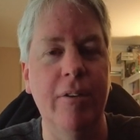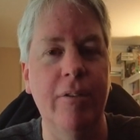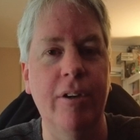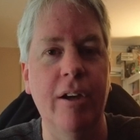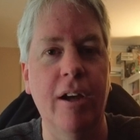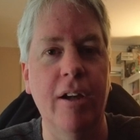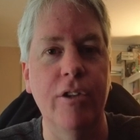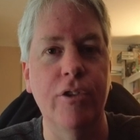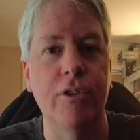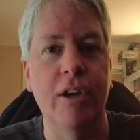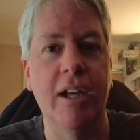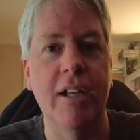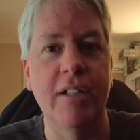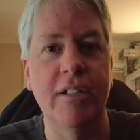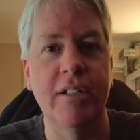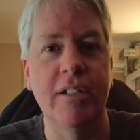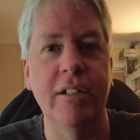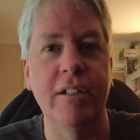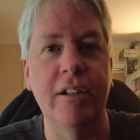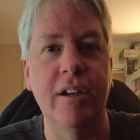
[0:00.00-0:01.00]

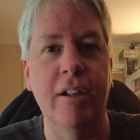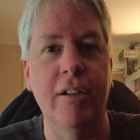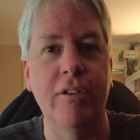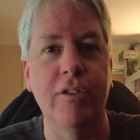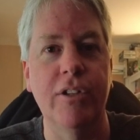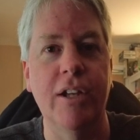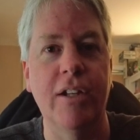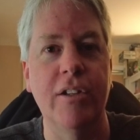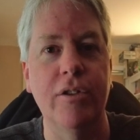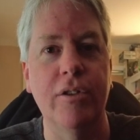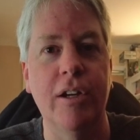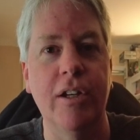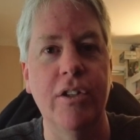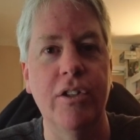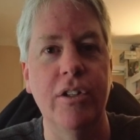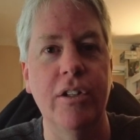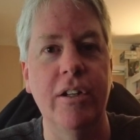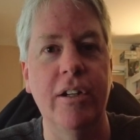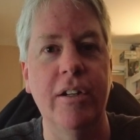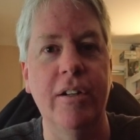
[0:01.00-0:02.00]
contrast and color
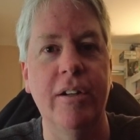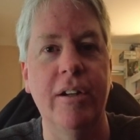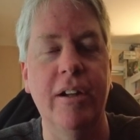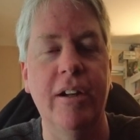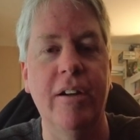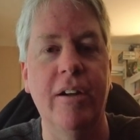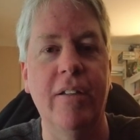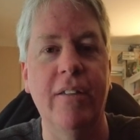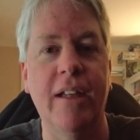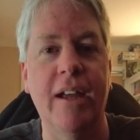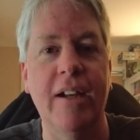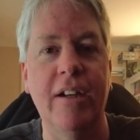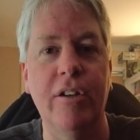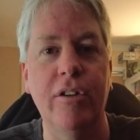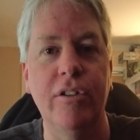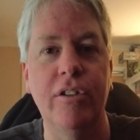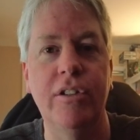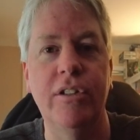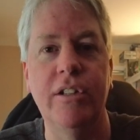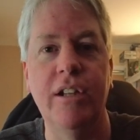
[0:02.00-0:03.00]
saturation and all that
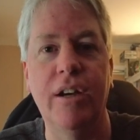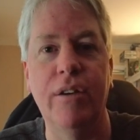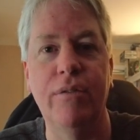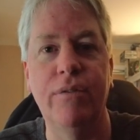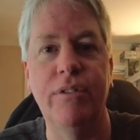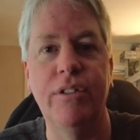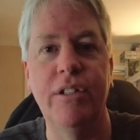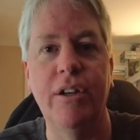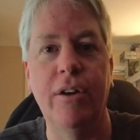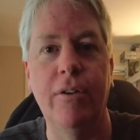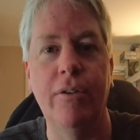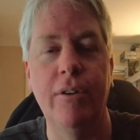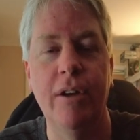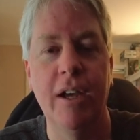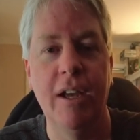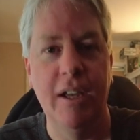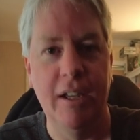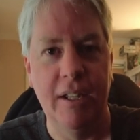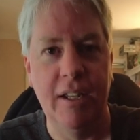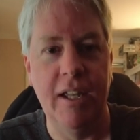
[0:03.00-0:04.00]
good stuff, so
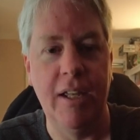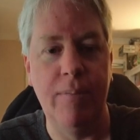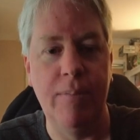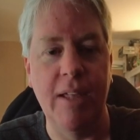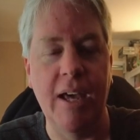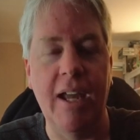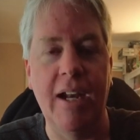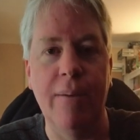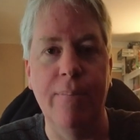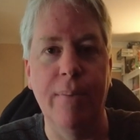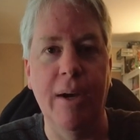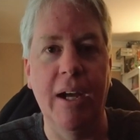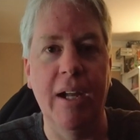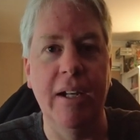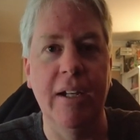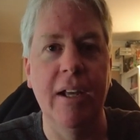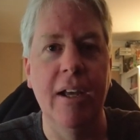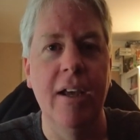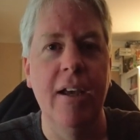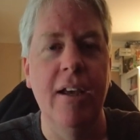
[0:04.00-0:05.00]
keep that in
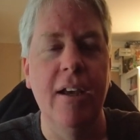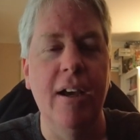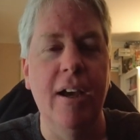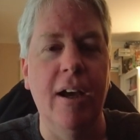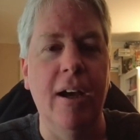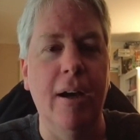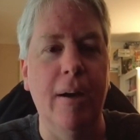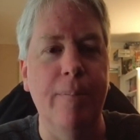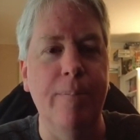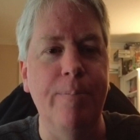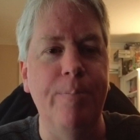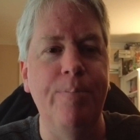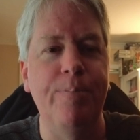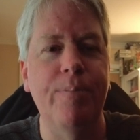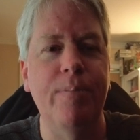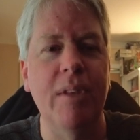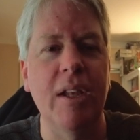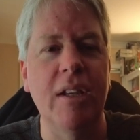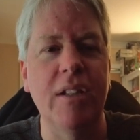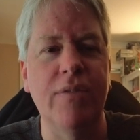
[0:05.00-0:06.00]
mind.
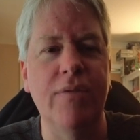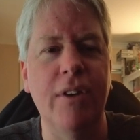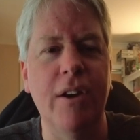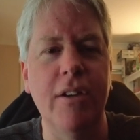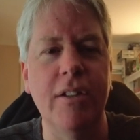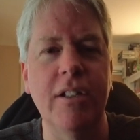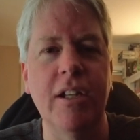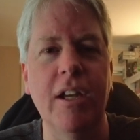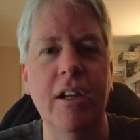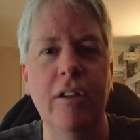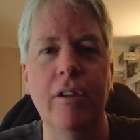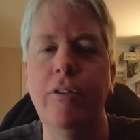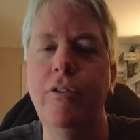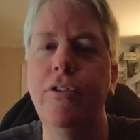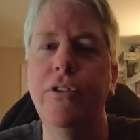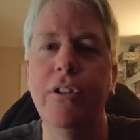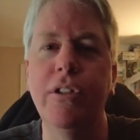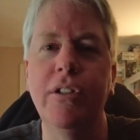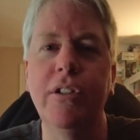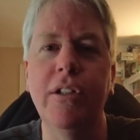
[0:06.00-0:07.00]
As far as
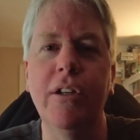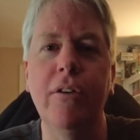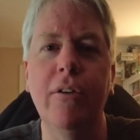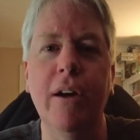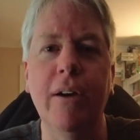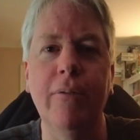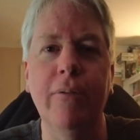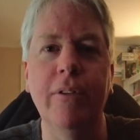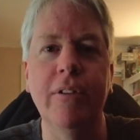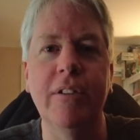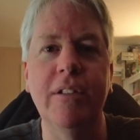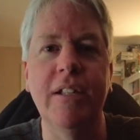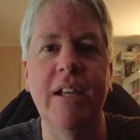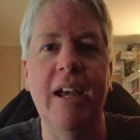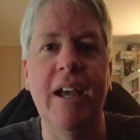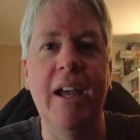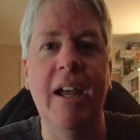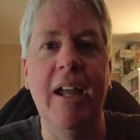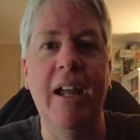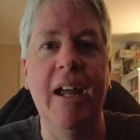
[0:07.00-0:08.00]
conclusions though, I will
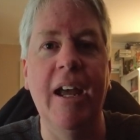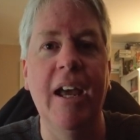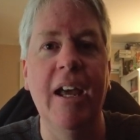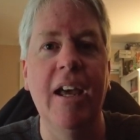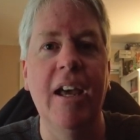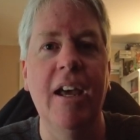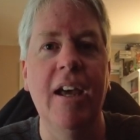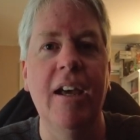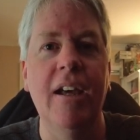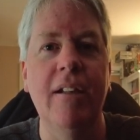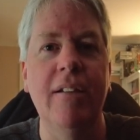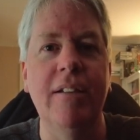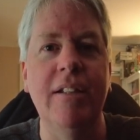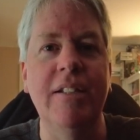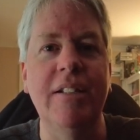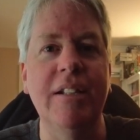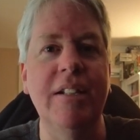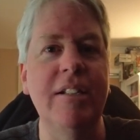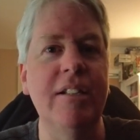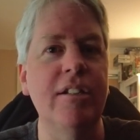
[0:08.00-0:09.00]
say
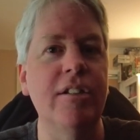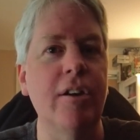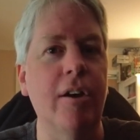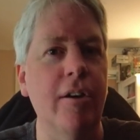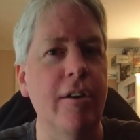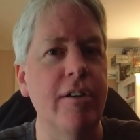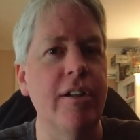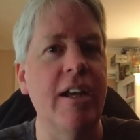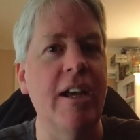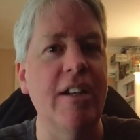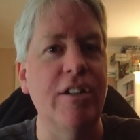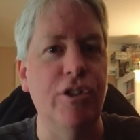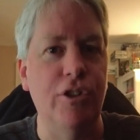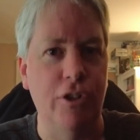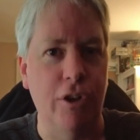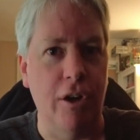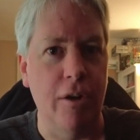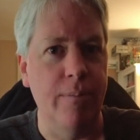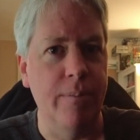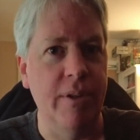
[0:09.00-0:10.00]
these lenses aren't as
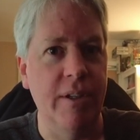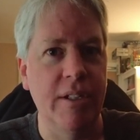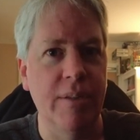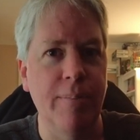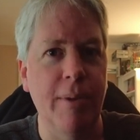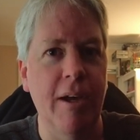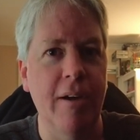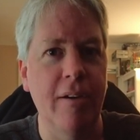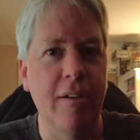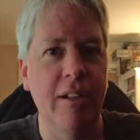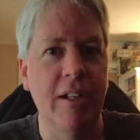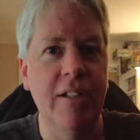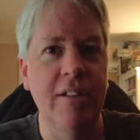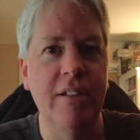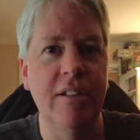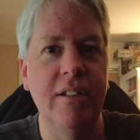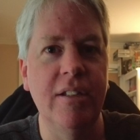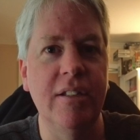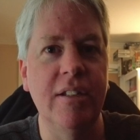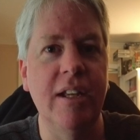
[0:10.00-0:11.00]
sharp as modern
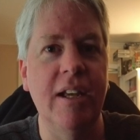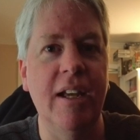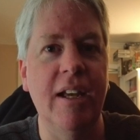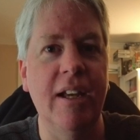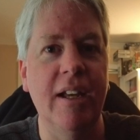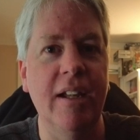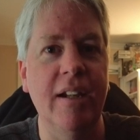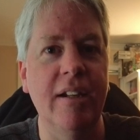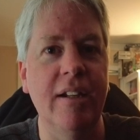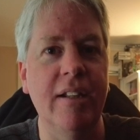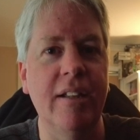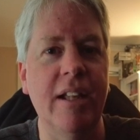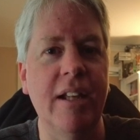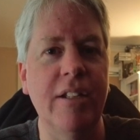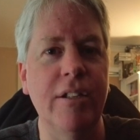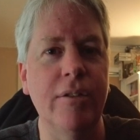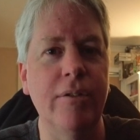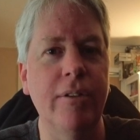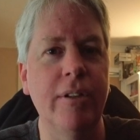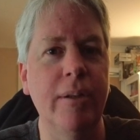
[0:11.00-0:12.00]
lenses, and
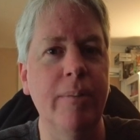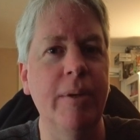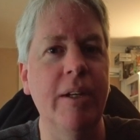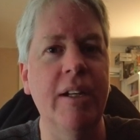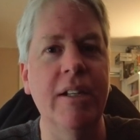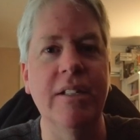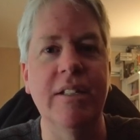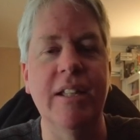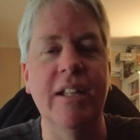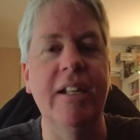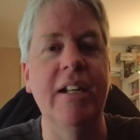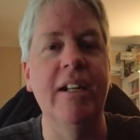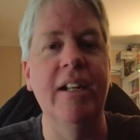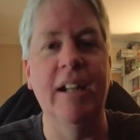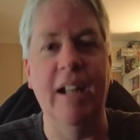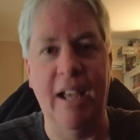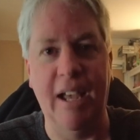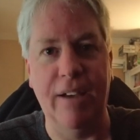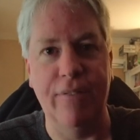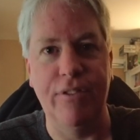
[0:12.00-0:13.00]
that's really because they
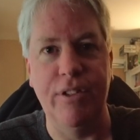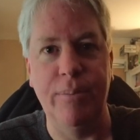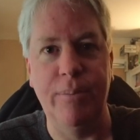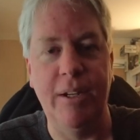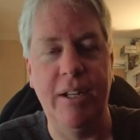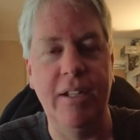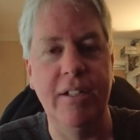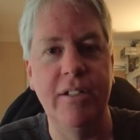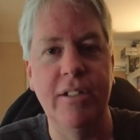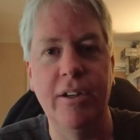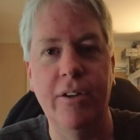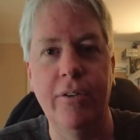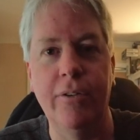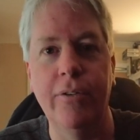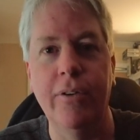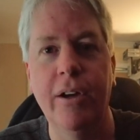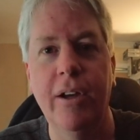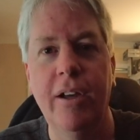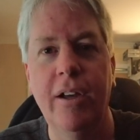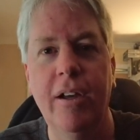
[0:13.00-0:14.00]
didn't have to be.
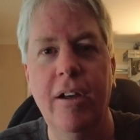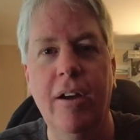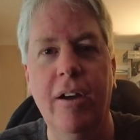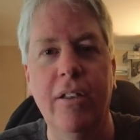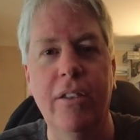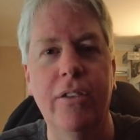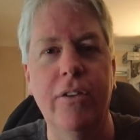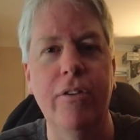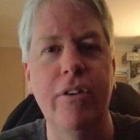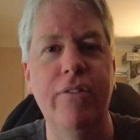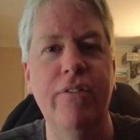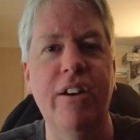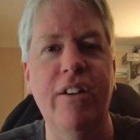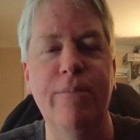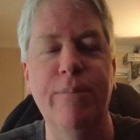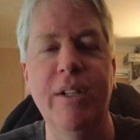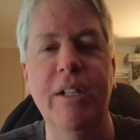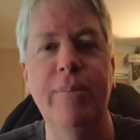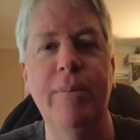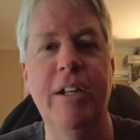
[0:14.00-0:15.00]
So on
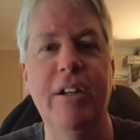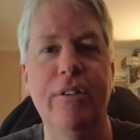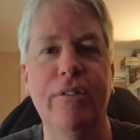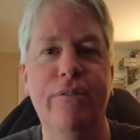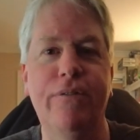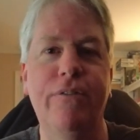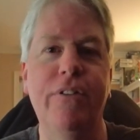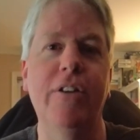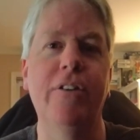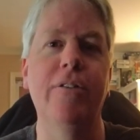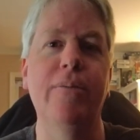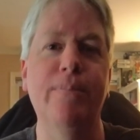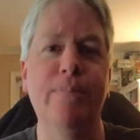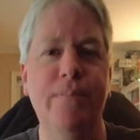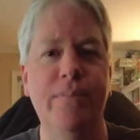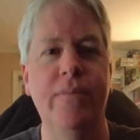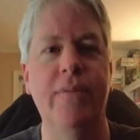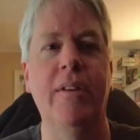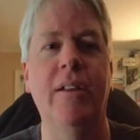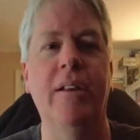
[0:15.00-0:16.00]
35mm film,